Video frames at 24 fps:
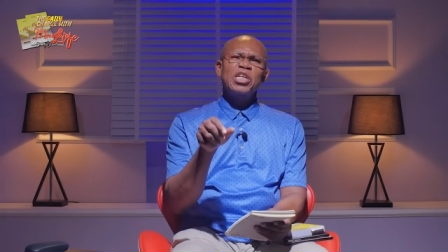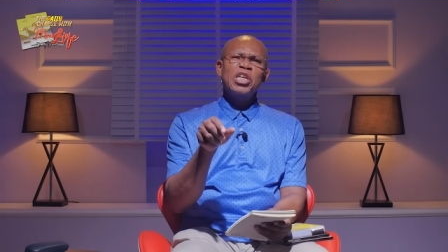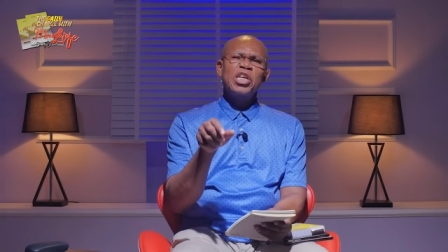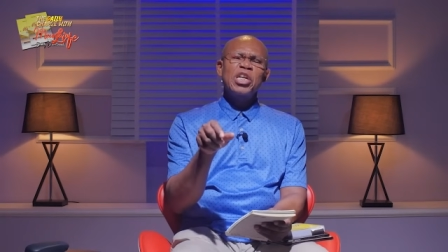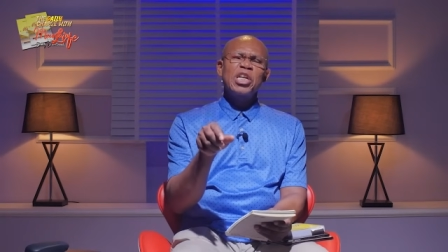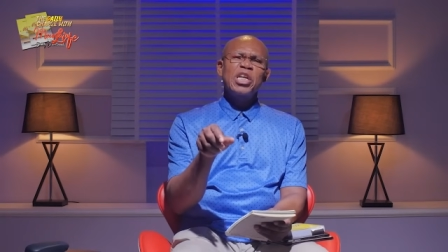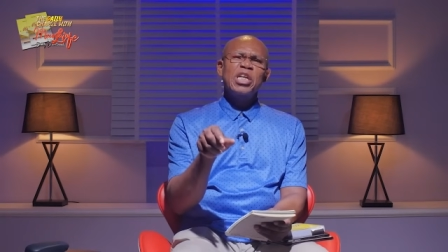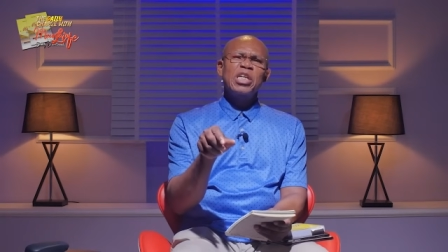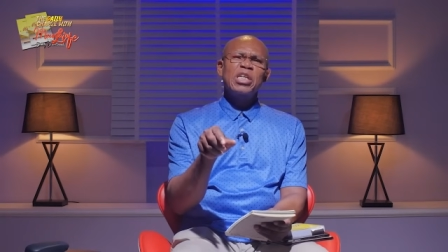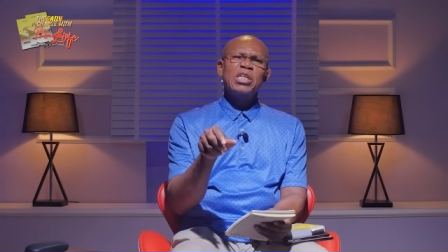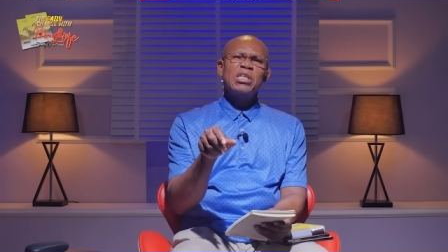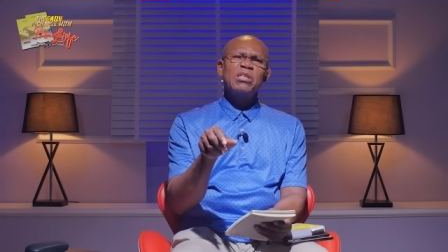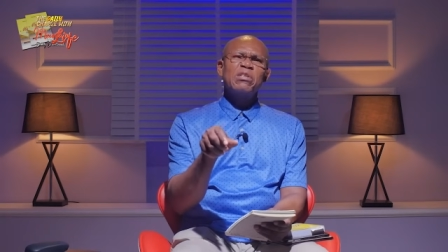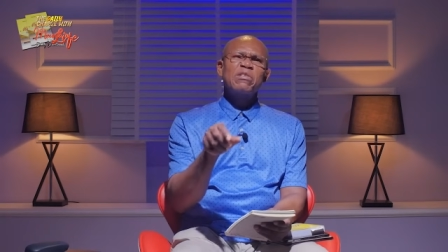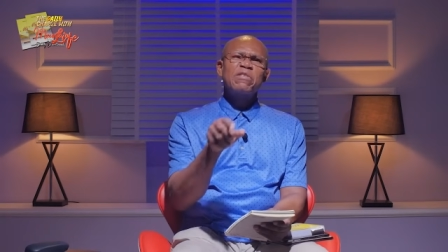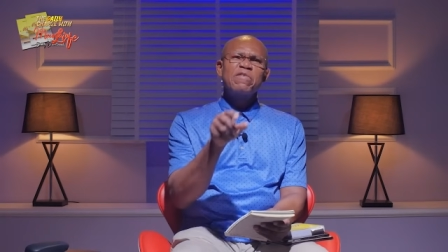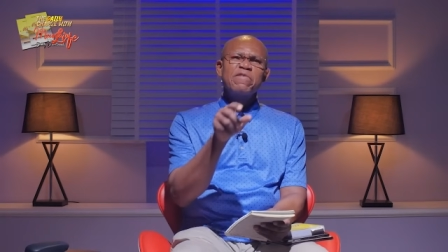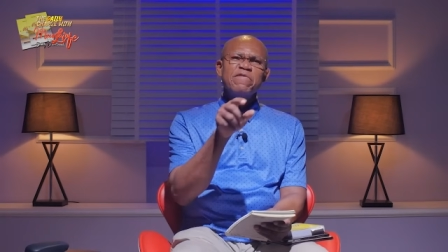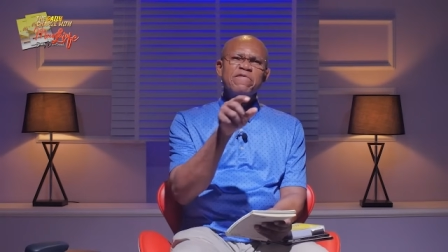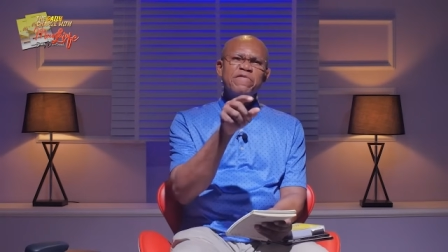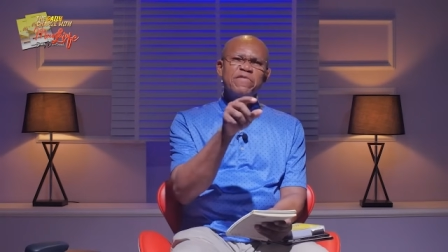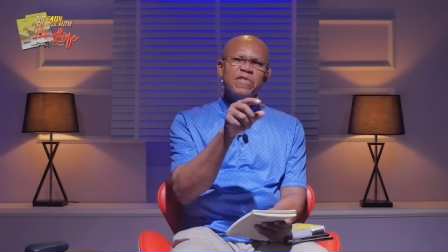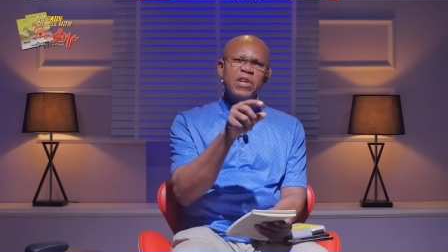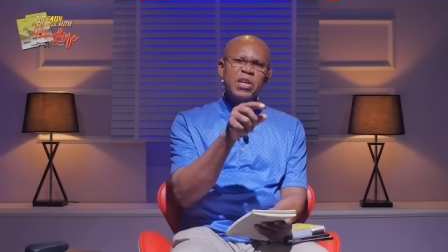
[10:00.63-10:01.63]
in
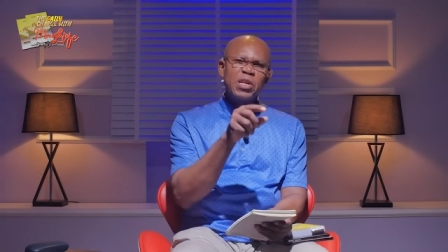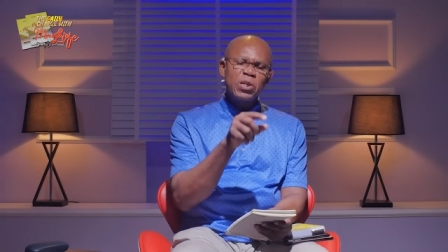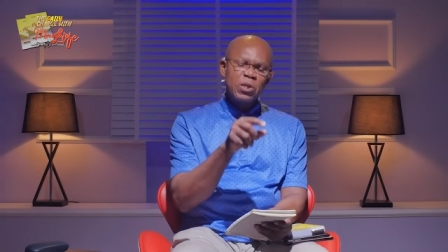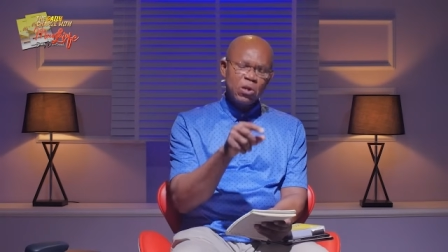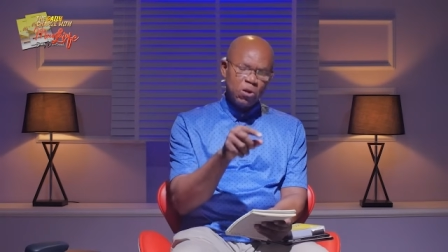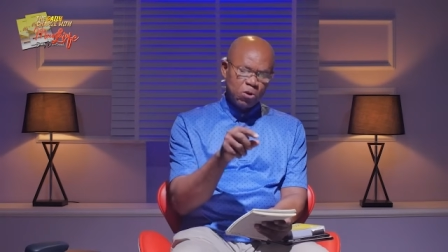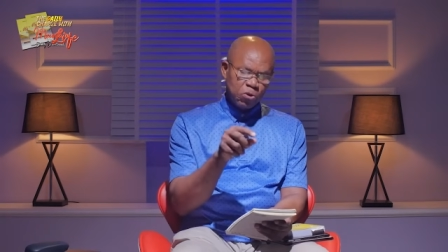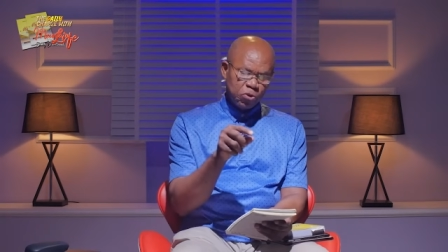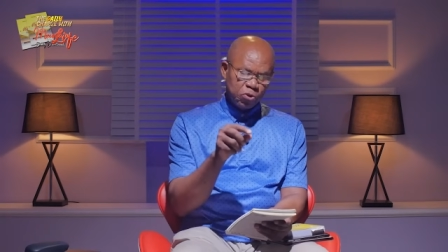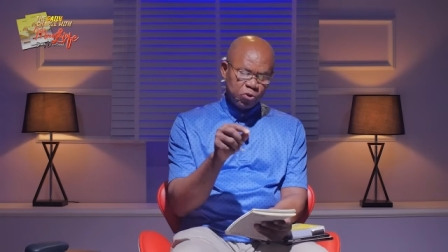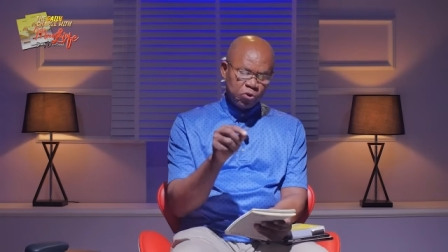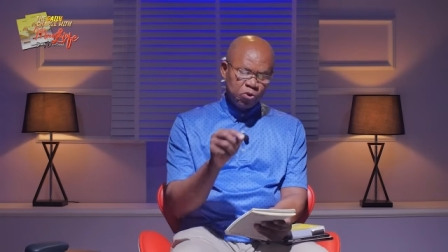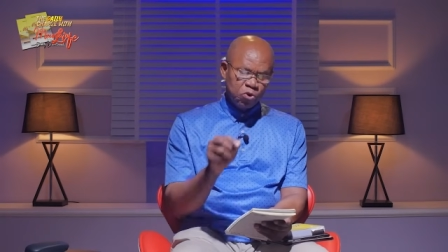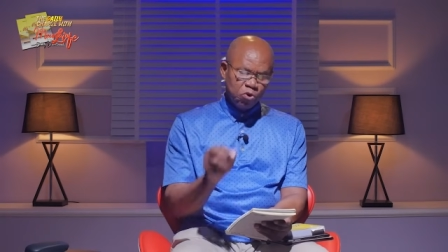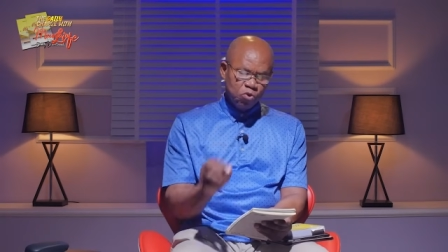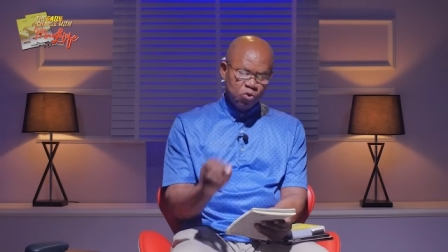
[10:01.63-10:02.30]
various